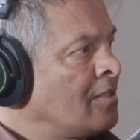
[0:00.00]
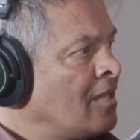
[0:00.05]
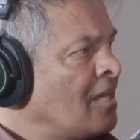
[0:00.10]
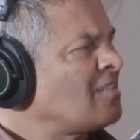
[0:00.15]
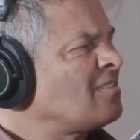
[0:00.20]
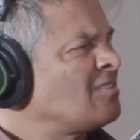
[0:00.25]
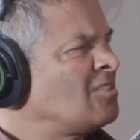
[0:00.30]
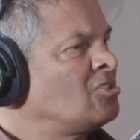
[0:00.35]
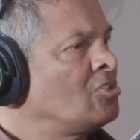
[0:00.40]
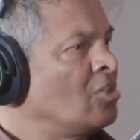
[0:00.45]
And
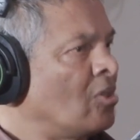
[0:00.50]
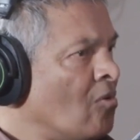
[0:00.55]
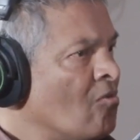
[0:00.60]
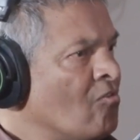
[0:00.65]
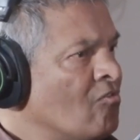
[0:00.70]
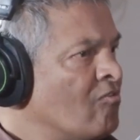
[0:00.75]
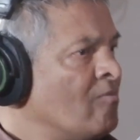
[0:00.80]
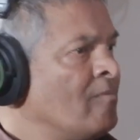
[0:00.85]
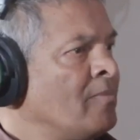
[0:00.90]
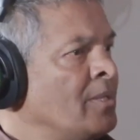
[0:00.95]
that
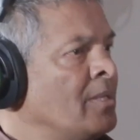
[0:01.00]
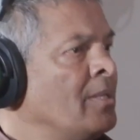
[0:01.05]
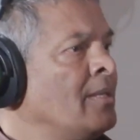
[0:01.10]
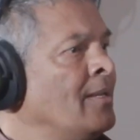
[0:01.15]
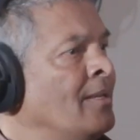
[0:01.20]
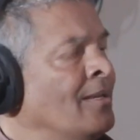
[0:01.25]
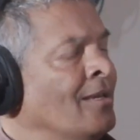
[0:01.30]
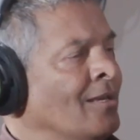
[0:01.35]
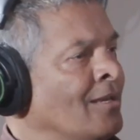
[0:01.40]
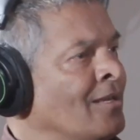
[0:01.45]
drove
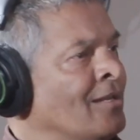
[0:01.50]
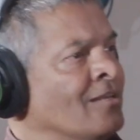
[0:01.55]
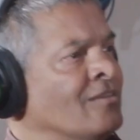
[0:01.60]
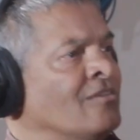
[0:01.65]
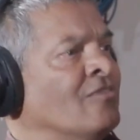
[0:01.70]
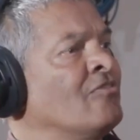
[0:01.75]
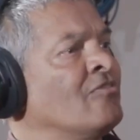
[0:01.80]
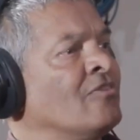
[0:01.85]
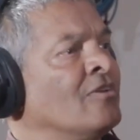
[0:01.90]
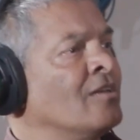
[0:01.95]
me in a
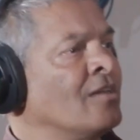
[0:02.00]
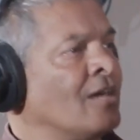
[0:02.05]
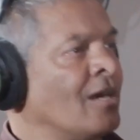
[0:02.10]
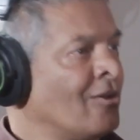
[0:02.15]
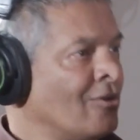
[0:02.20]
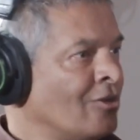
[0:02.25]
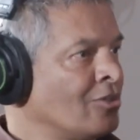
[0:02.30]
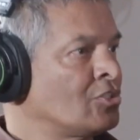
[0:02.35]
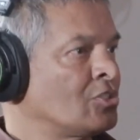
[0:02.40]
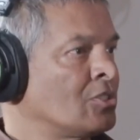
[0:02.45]
different
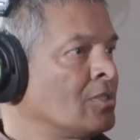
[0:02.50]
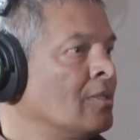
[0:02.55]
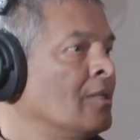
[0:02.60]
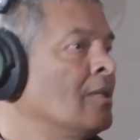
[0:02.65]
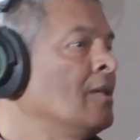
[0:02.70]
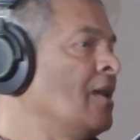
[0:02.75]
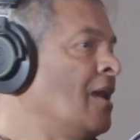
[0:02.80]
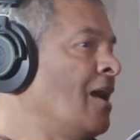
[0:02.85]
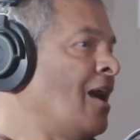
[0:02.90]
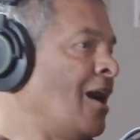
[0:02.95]
direction.
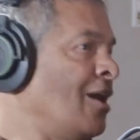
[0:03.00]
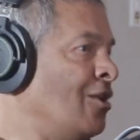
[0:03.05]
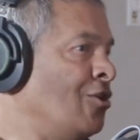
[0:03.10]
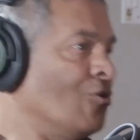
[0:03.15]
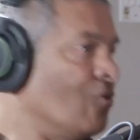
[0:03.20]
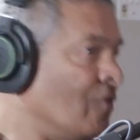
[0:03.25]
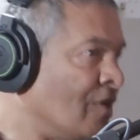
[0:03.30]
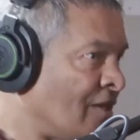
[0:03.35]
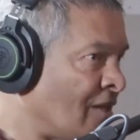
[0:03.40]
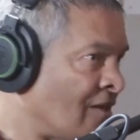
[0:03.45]
I
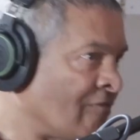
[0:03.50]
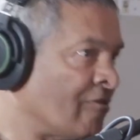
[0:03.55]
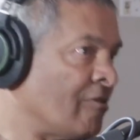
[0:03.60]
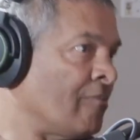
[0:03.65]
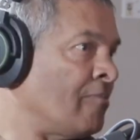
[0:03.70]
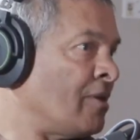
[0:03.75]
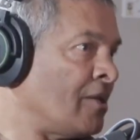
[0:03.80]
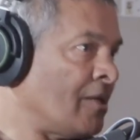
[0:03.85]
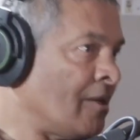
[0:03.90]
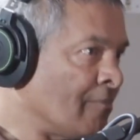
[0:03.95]
knew
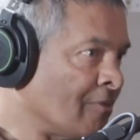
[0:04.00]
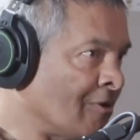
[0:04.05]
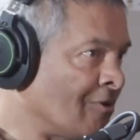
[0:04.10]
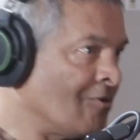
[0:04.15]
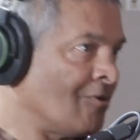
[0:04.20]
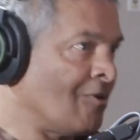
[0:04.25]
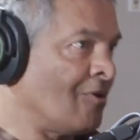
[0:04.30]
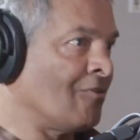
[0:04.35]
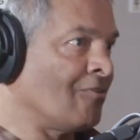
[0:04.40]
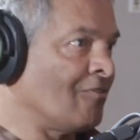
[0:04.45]
inevitably I'm
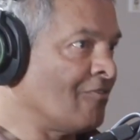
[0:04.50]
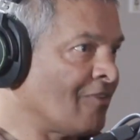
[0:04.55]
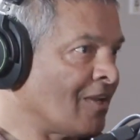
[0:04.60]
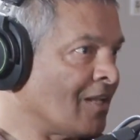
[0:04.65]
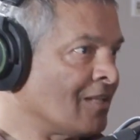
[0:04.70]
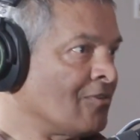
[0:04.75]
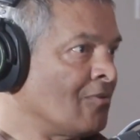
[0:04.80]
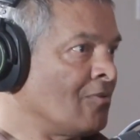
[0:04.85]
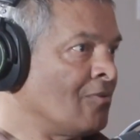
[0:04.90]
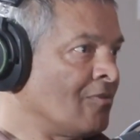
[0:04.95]
going to
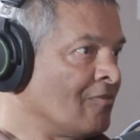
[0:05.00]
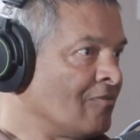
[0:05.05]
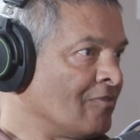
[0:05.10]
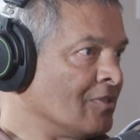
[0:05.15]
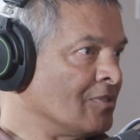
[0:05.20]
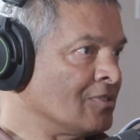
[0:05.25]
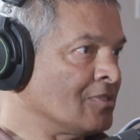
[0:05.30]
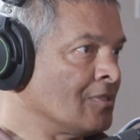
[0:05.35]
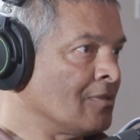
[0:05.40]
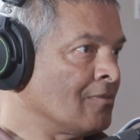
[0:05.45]
confront all of
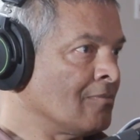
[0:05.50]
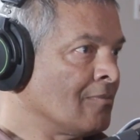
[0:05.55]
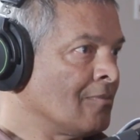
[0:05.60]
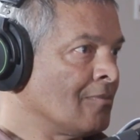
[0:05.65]
this.